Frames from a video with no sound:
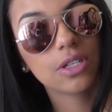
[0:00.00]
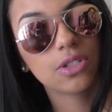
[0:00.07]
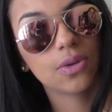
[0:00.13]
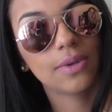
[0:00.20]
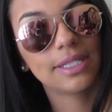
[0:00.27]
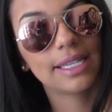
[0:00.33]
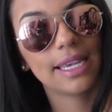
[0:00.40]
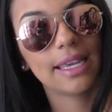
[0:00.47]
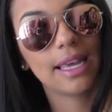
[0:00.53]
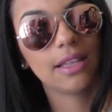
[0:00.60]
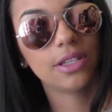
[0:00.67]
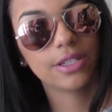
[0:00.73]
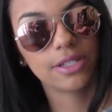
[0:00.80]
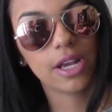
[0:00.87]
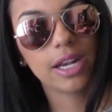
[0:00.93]
So it's like
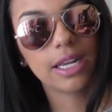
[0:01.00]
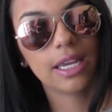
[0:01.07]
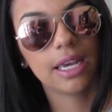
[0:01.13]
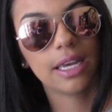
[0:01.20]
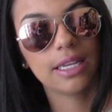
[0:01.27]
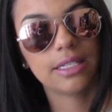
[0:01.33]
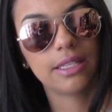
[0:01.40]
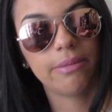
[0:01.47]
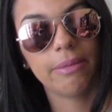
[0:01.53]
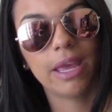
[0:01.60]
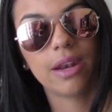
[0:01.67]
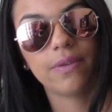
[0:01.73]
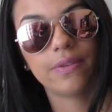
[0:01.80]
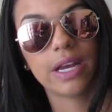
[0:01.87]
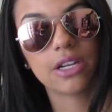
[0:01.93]
Lazotica is the
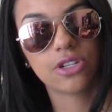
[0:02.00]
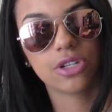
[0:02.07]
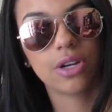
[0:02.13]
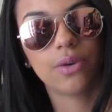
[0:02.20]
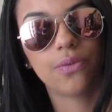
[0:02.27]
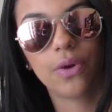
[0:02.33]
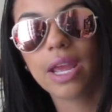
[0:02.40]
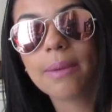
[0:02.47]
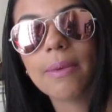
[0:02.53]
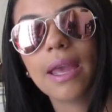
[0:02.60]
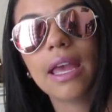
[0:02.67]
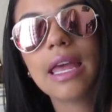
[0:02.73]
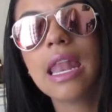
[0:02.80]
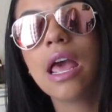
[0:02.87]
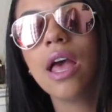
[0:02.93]
manufacturer of
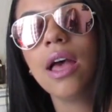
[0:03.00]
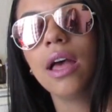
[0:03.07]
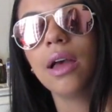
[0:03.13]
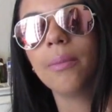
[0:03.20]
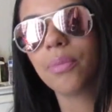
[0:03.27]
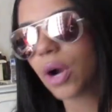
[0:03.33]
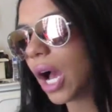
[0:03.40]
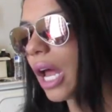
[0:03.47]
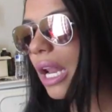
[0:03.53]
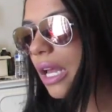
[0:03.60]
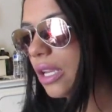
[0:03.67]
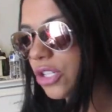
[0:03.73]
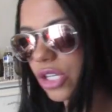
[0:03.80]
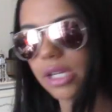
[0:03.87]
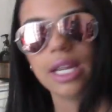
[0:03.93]
Ray-Ban,
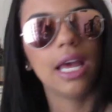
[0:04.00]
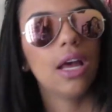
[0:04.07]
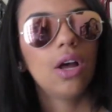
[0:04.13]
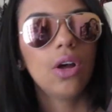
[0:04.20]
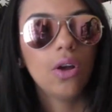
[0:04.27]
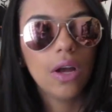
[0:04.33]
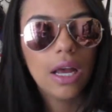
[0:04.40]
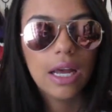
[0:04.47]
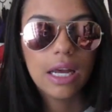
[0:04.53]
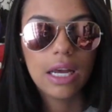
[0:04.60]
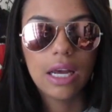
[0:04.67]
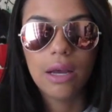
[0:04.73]
Prada, Chanel,